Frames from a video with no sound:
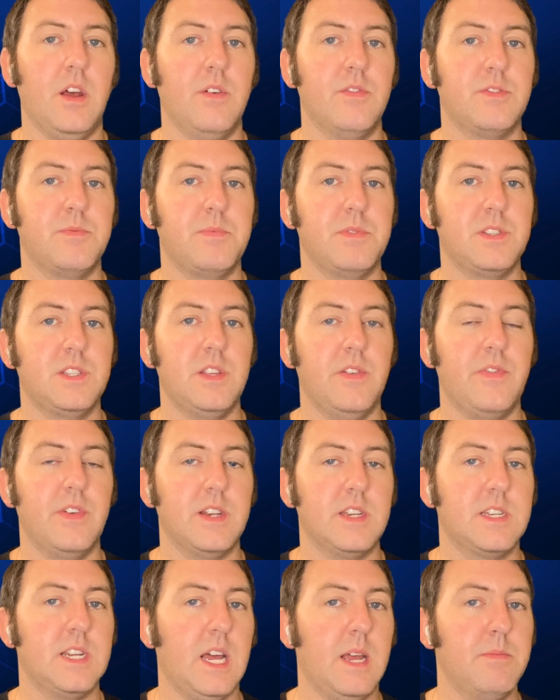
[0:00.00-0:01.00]
of
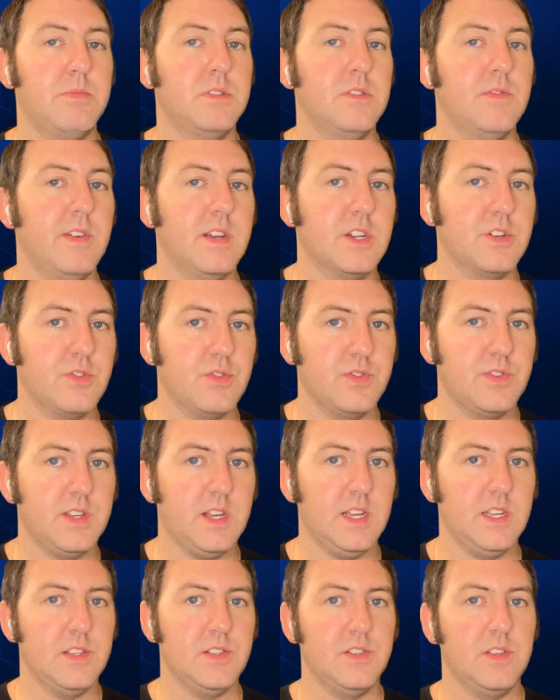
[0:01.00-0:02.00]
specific types of
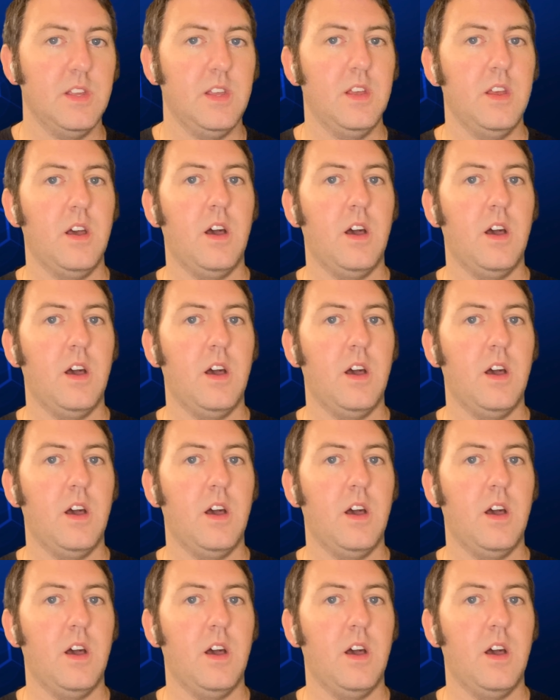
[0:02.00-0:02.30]
exercise